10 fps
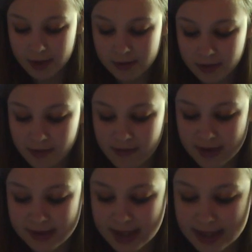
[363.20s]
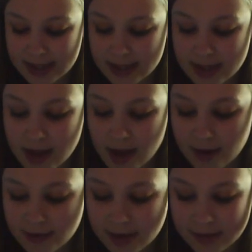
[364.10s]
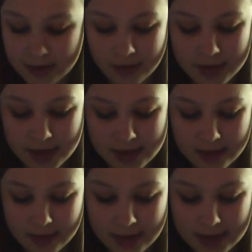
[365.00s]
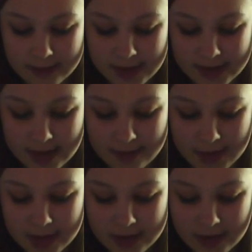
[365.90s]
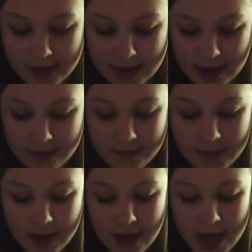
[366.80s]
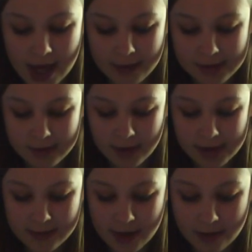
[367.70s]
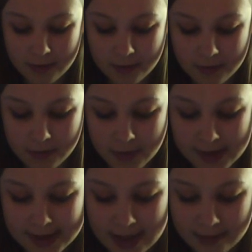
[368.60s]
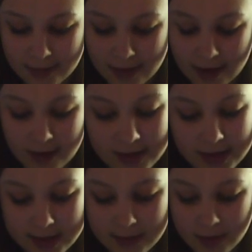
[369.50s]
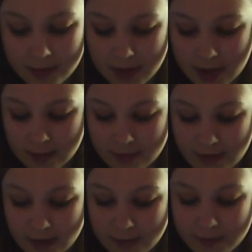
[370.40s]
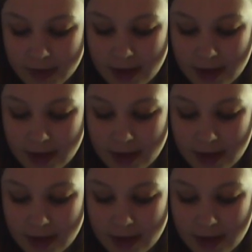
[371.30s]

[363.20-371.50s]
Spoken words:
which Will reveals he did after he was caught cheating on his midterm in junior year. He was worried about what his dad would think, the disappointment he would feel.